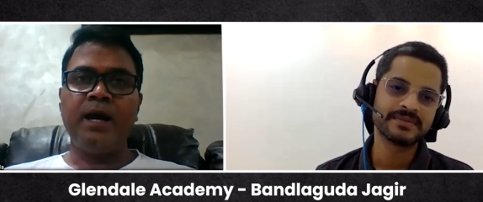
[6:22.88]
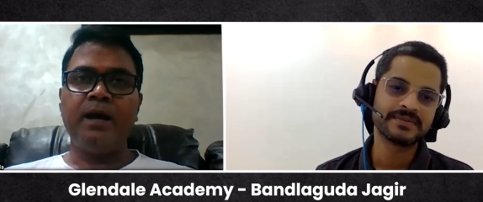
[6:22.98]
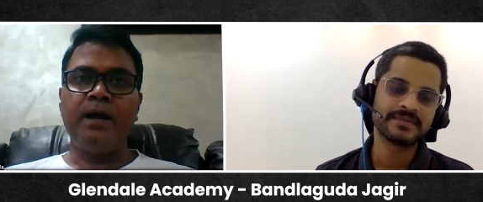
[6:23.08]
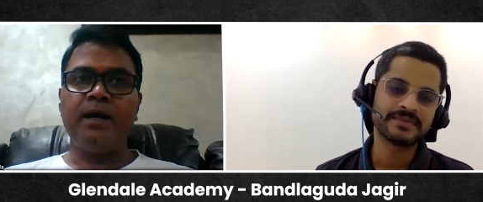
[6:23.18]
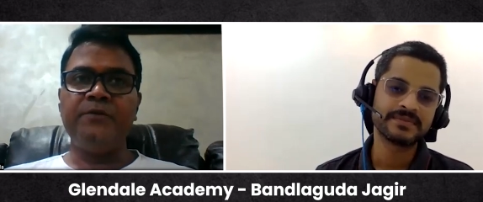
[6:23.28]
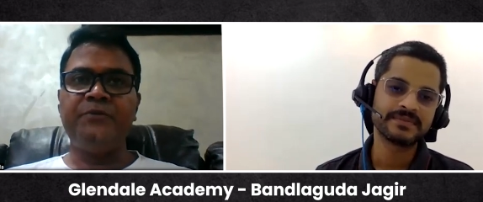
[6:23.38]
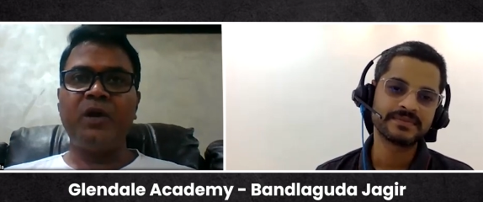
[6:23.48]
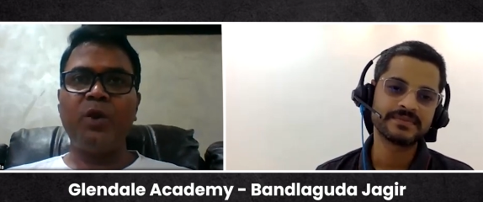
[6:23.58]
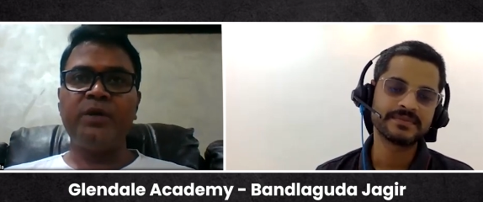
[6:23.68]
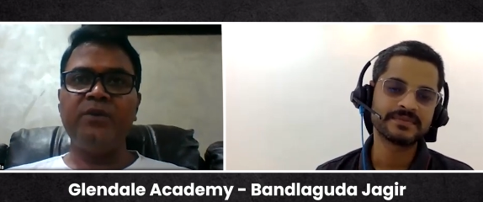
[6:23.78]
Speaker 1: If you
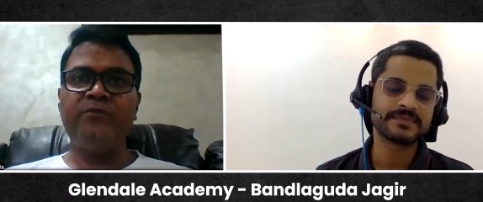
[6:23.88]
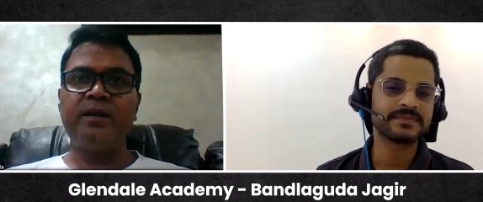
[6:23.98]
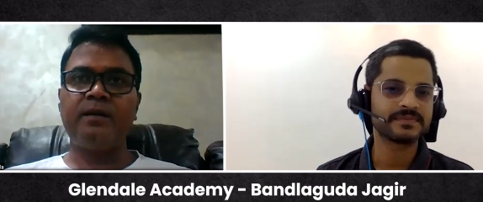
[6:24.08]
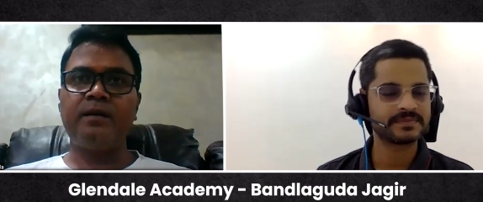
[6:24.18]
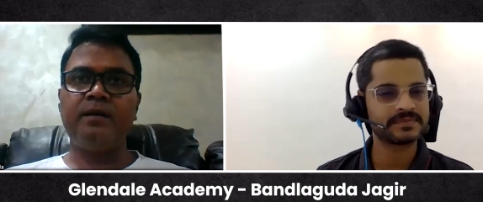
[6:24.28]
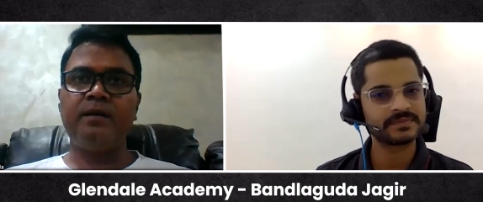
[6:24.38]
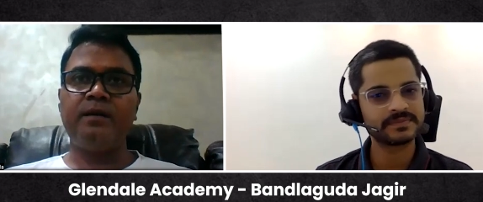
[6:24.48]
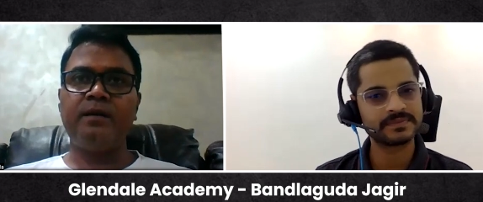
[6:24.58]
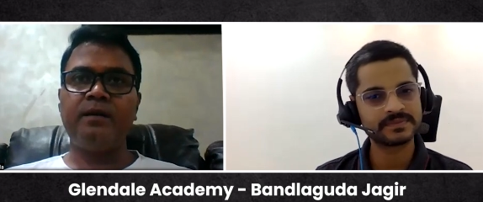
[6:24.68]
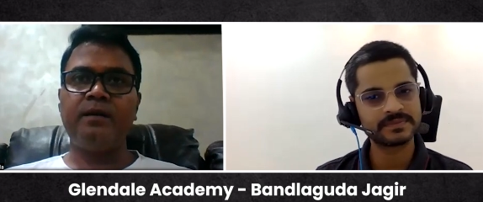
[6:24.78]
are looking for
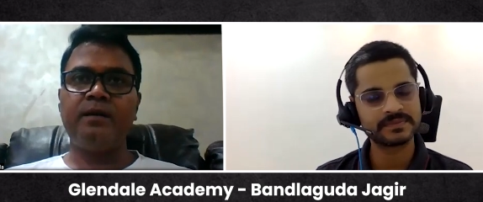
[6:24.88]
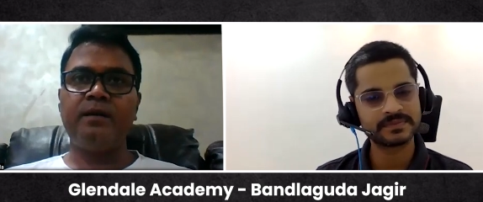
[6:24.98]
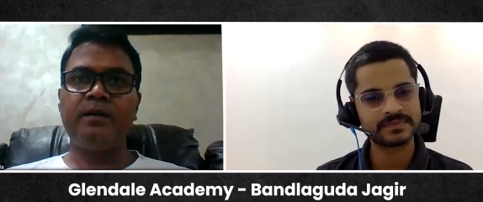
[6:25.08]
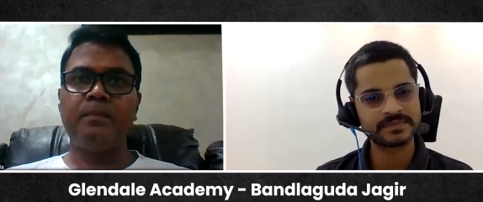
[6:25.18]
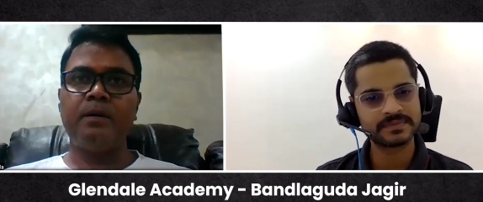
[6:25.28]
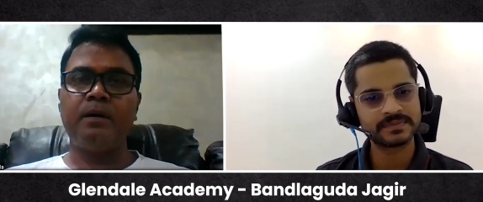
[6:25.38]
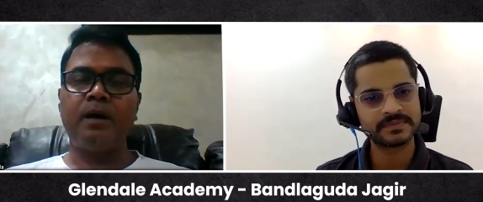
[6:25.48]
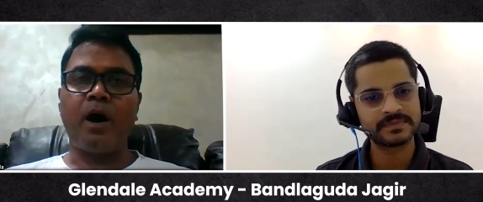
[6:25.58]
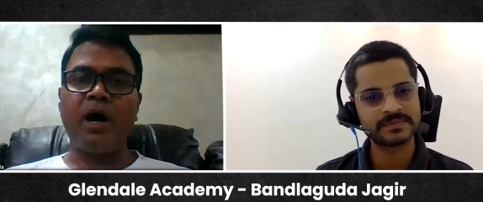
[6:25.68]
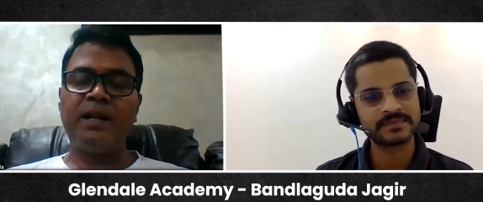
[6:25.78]

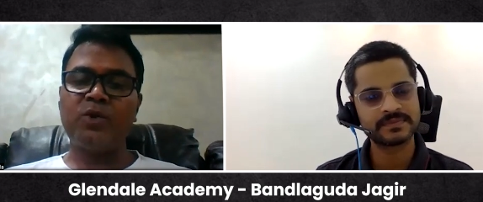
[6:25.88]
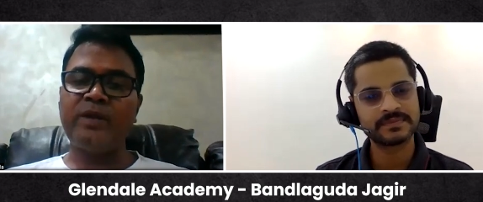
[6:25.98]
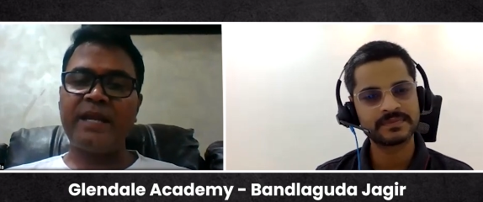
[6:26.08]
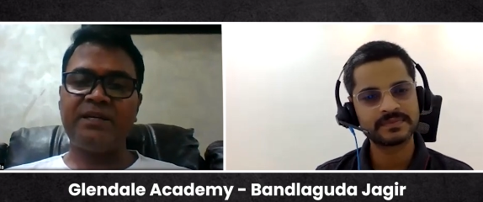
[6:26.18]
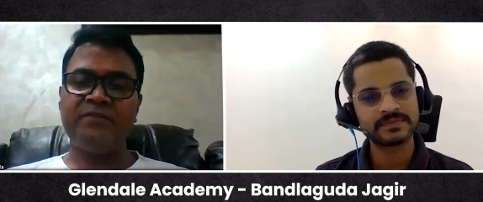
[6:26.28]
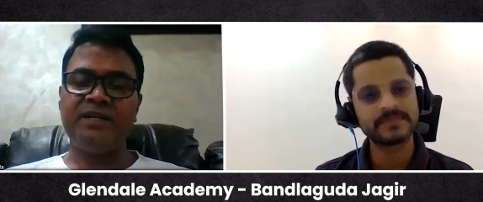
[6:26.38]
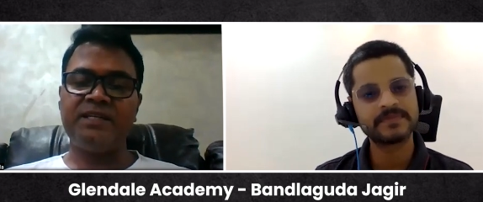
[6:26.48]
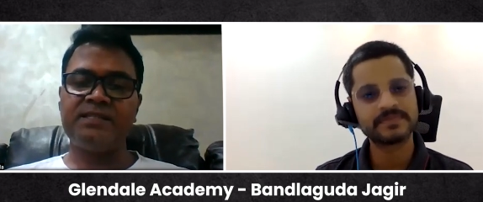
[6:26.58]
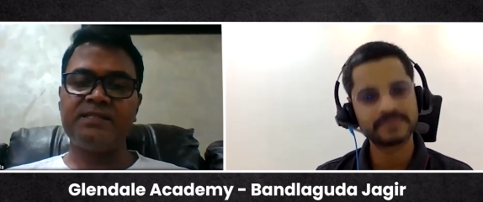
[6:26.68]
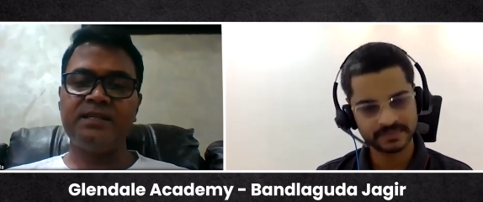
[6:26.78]
all-round
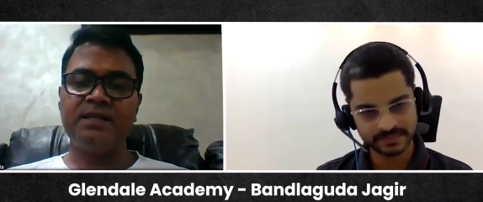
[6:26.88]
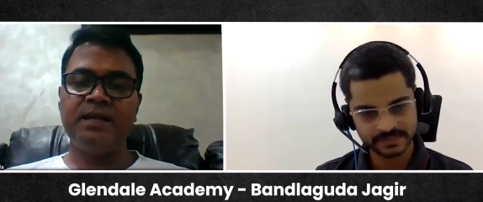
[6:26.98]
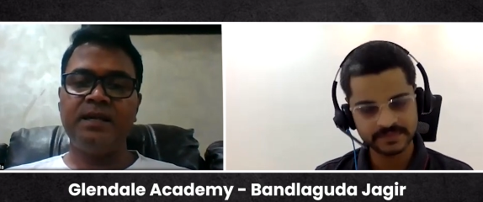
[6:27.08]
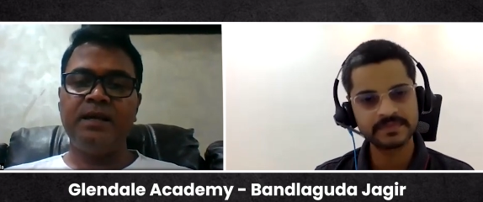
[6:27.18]
activities,